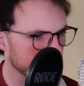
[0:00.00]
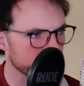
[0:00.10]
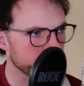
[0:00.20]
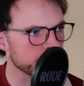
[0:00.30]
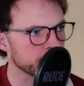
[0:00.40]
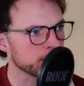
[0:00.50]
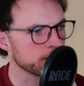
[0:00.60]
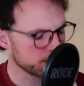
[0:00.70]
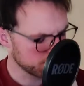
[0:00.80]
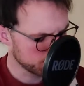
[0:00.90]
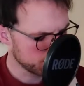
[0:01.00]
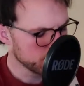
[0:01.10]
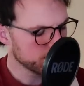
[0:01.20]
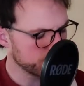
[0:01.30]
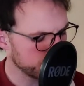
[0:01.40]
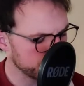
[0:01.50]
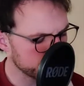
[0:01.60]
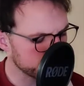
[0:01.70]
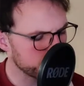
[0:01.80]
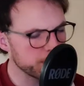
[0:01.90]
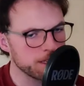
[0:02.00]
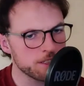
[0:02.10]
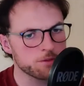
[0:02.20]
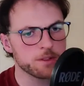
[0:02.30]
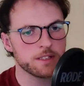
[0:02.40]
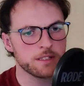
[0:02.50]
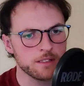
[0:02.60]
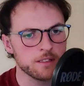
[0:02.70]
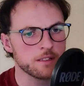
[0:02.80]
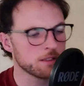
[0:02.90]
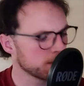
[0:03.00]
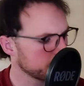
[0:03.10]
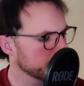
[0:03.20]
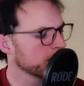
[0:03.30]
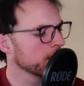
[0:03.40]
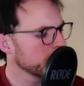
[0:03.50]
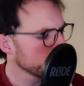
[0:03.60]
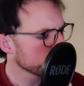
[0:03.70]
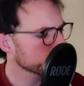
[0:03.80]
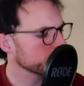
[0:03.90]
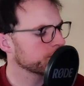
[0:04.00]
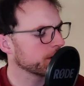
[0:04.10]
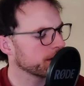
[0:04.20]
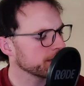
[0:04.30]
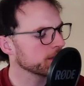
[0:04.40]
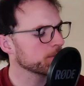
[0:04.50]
thing, fine as a bee's wing, so fine the